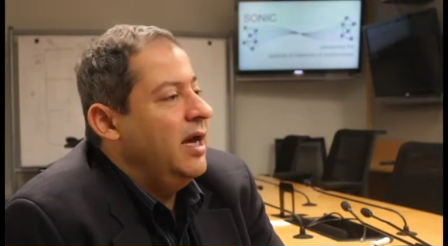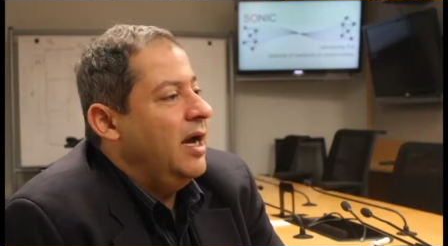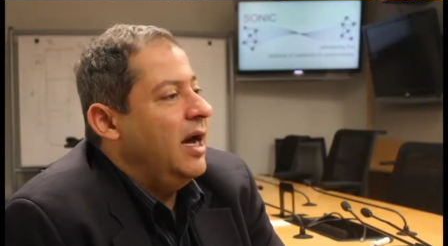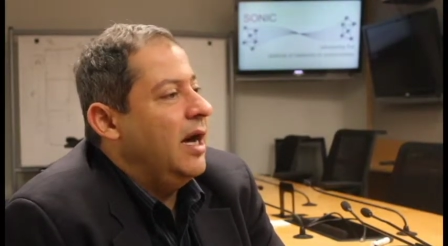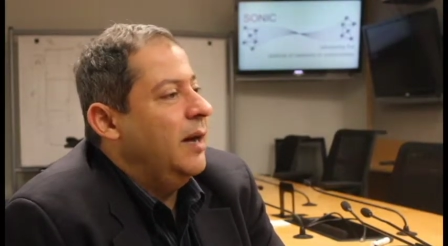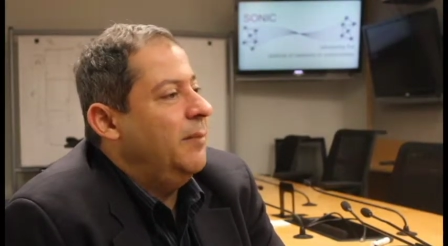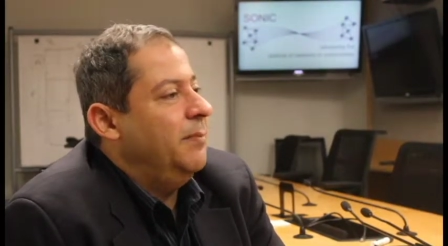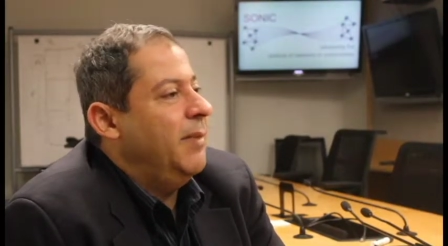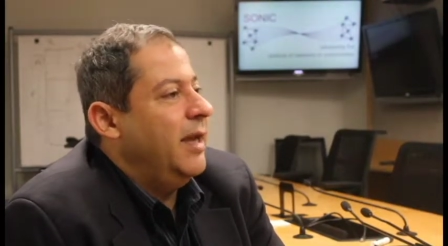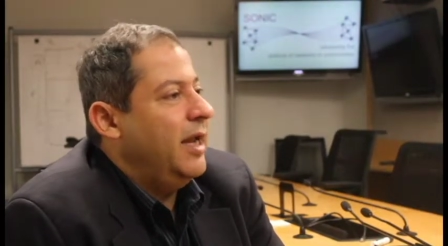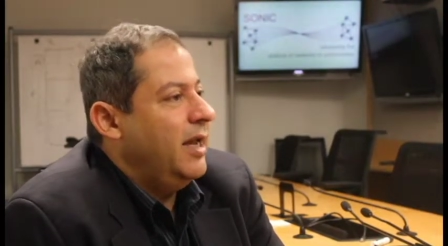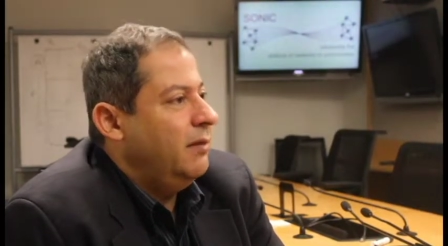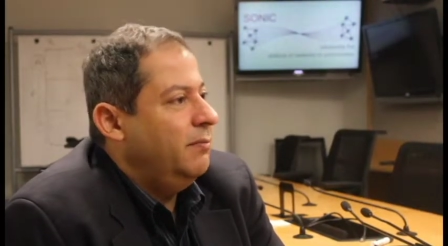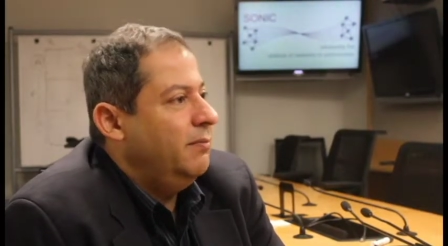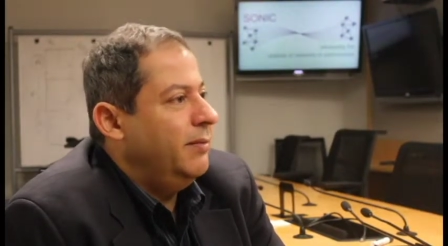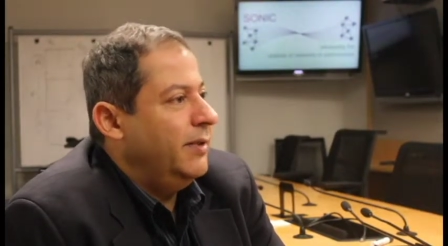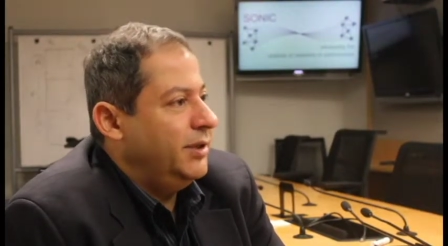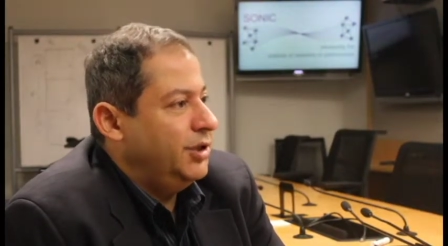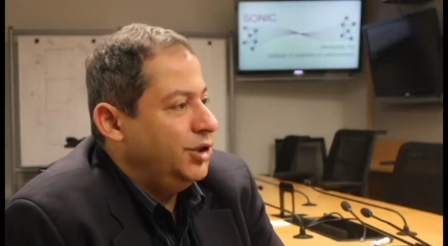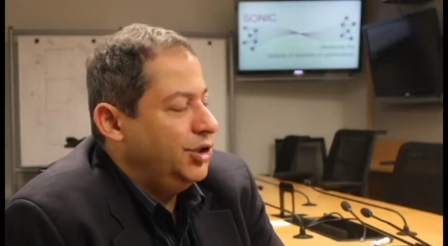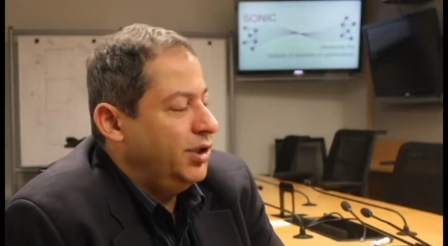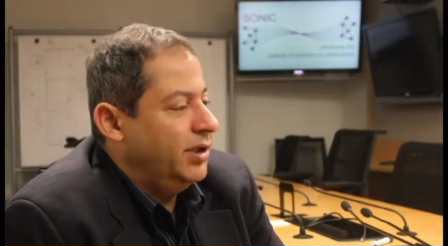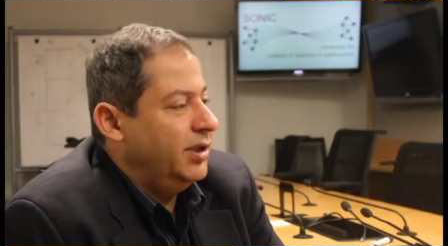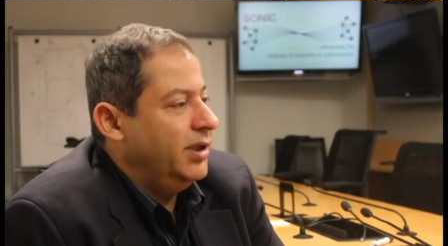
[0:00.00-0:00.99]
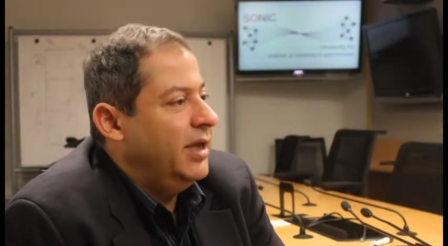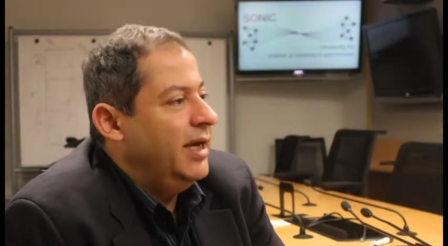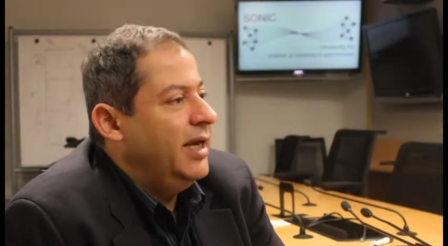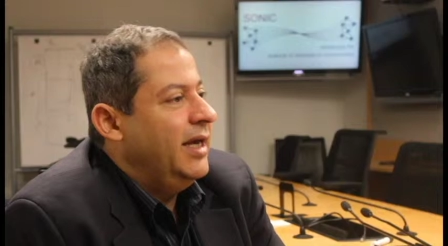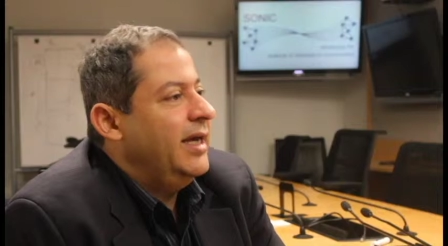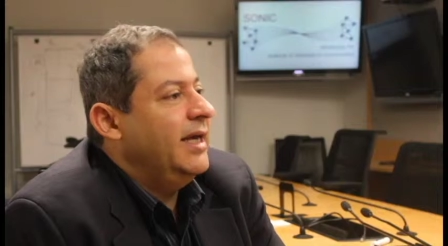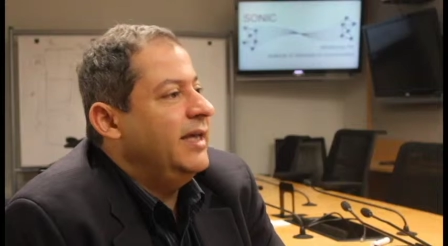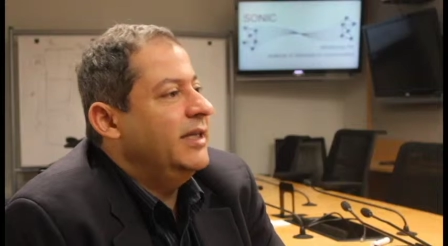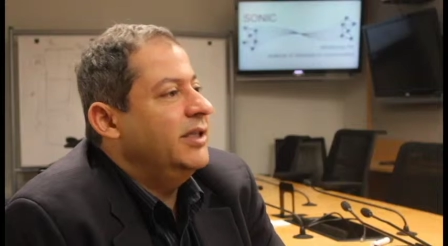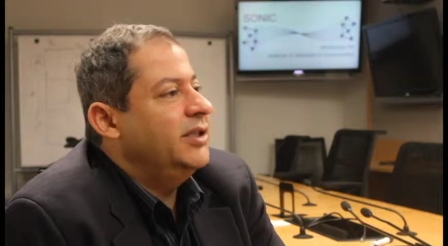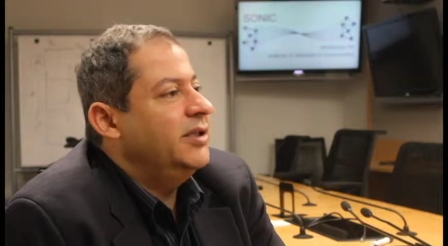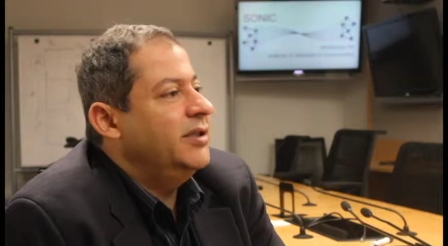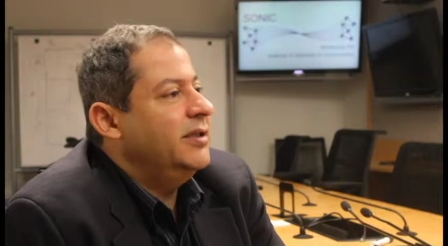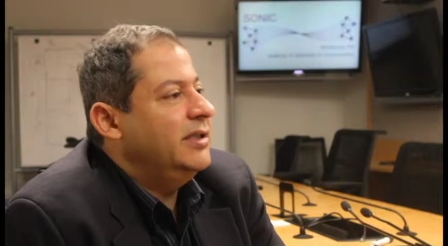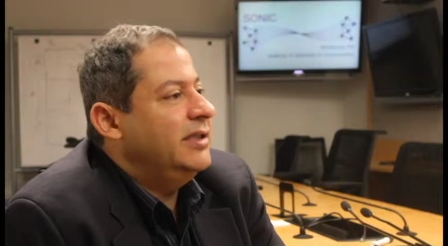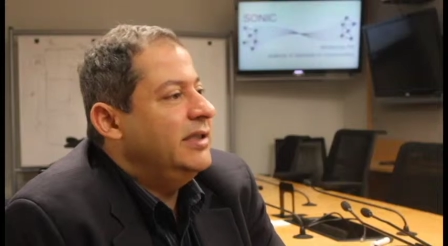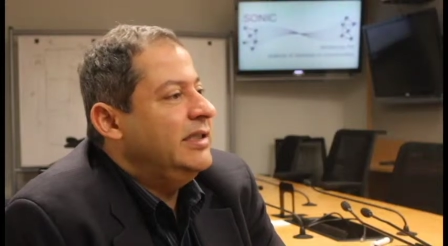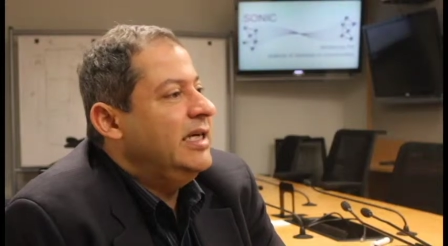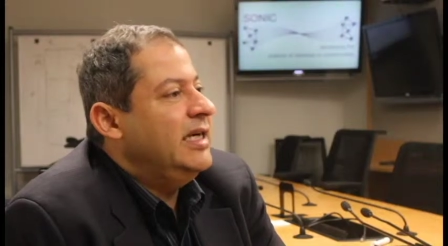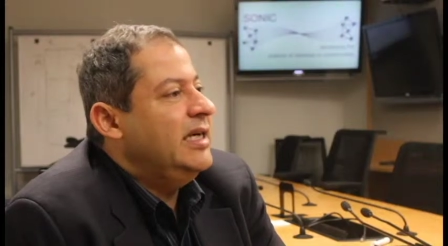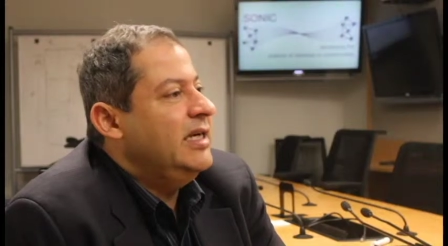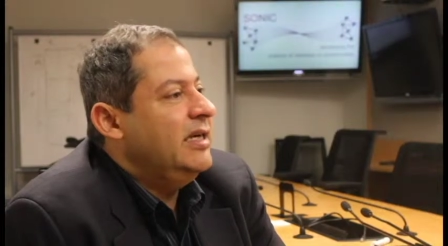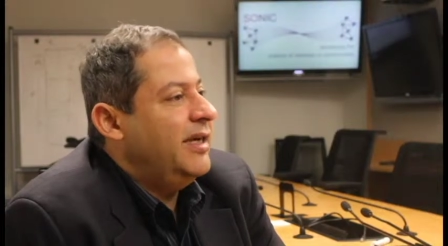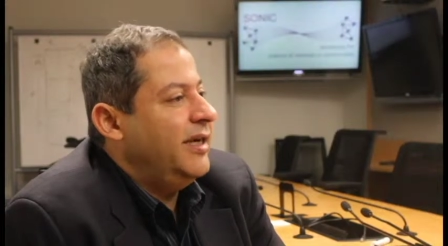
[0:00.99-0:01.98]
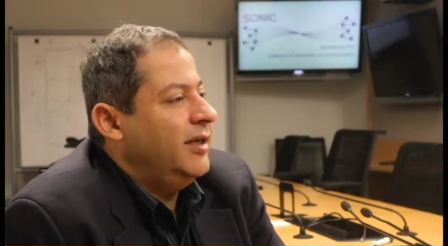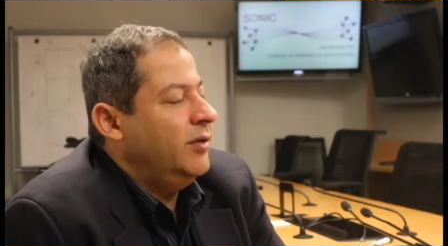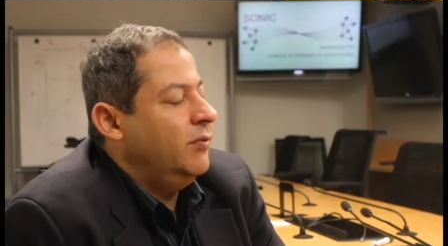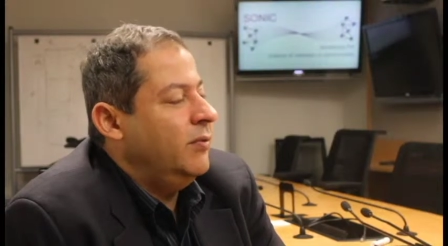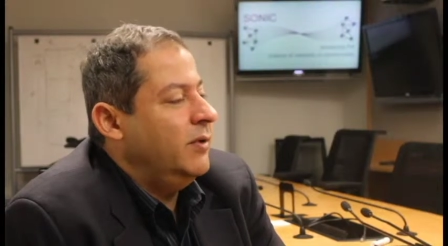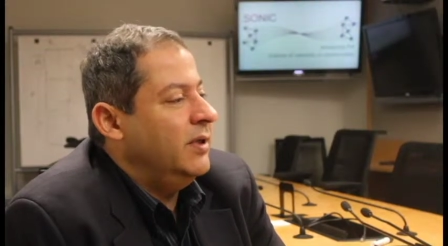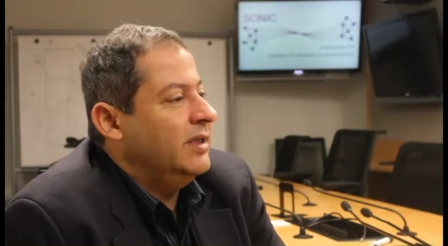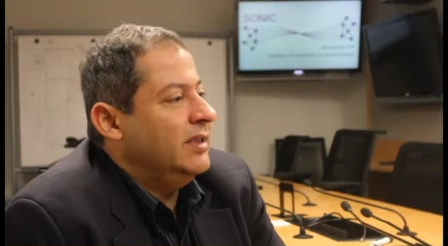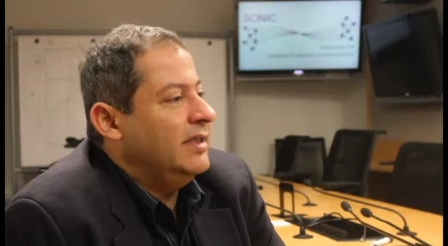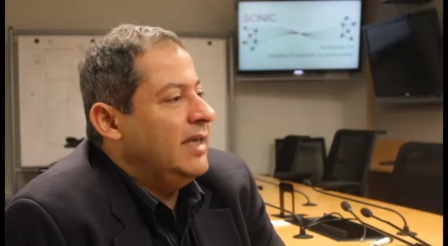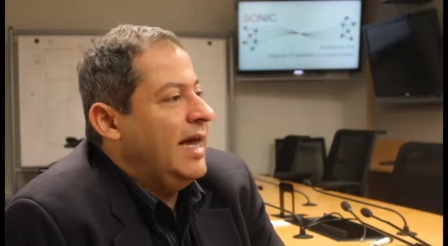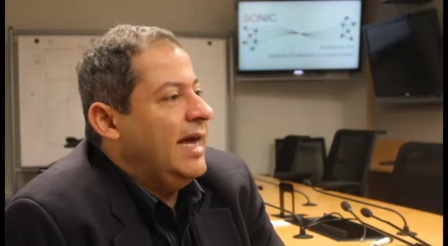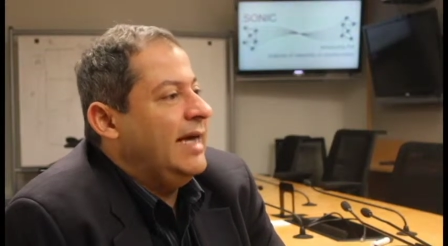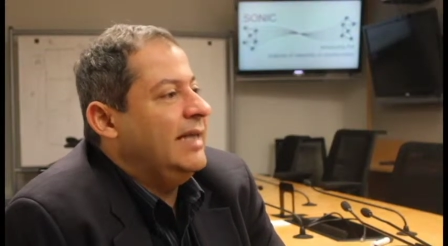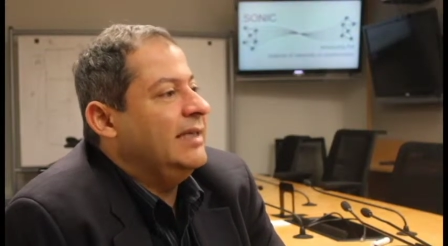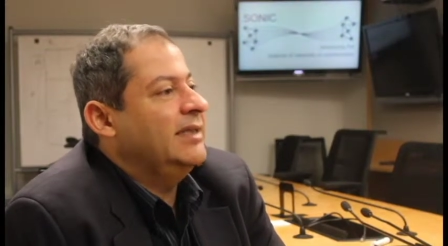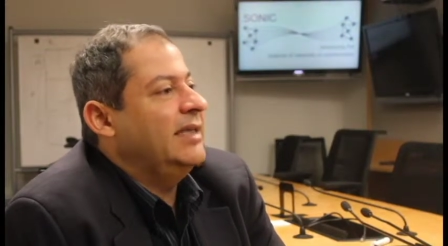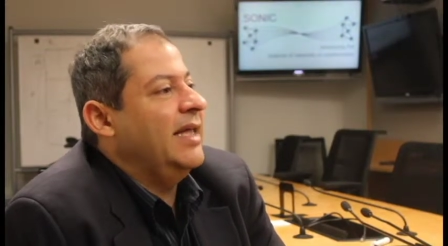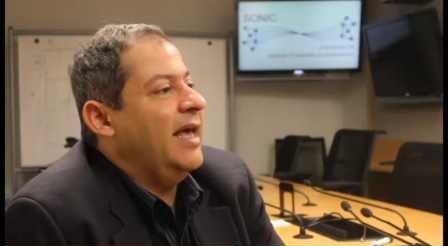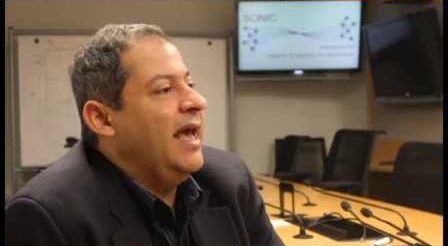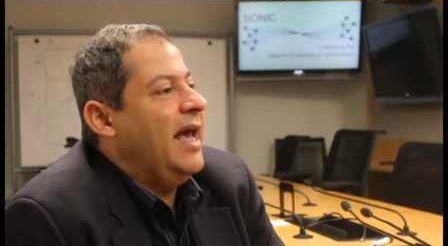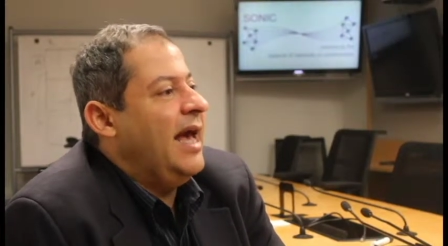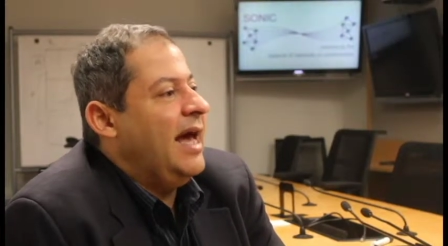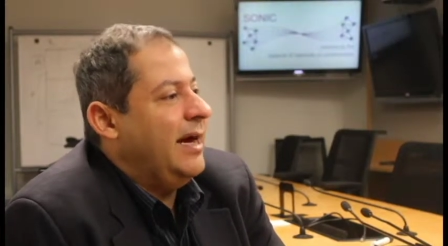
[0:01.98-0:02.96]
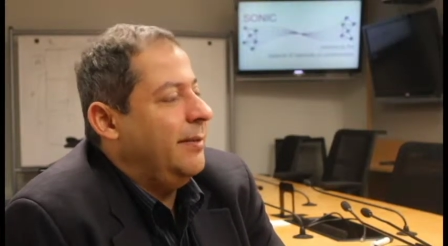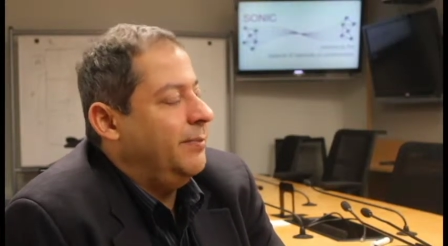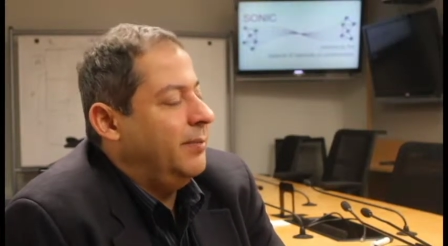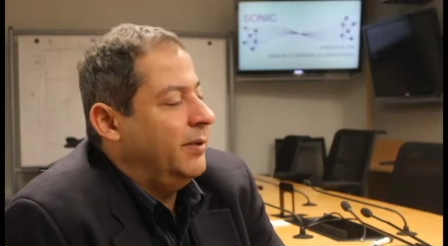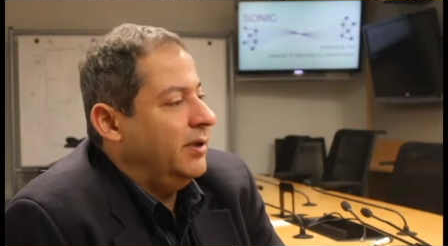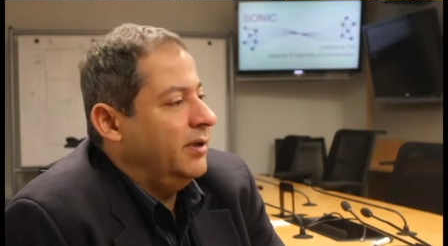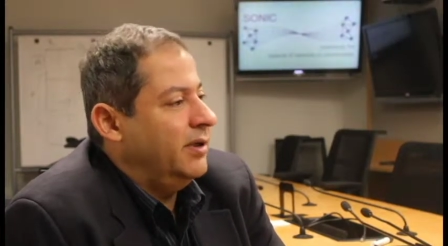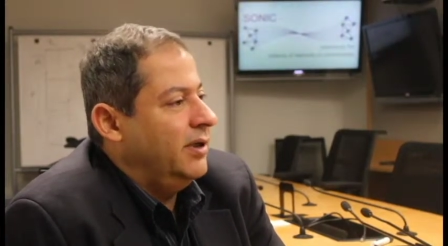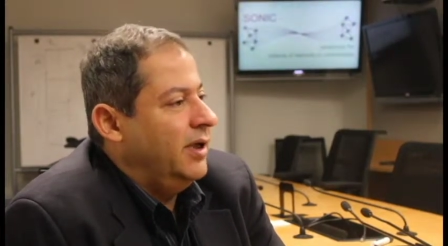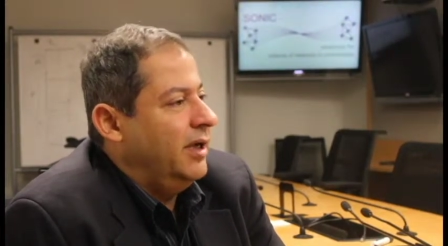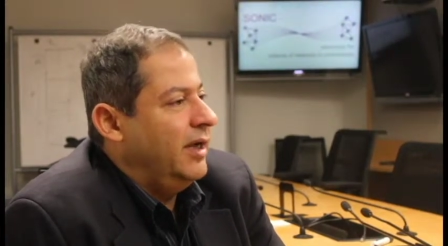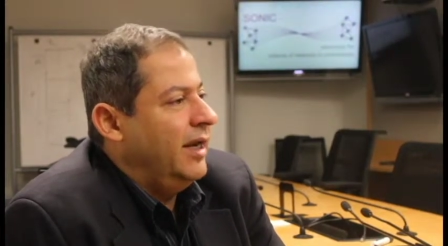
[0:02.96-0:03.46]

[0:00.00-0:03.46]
our main mission is to see networks as they happen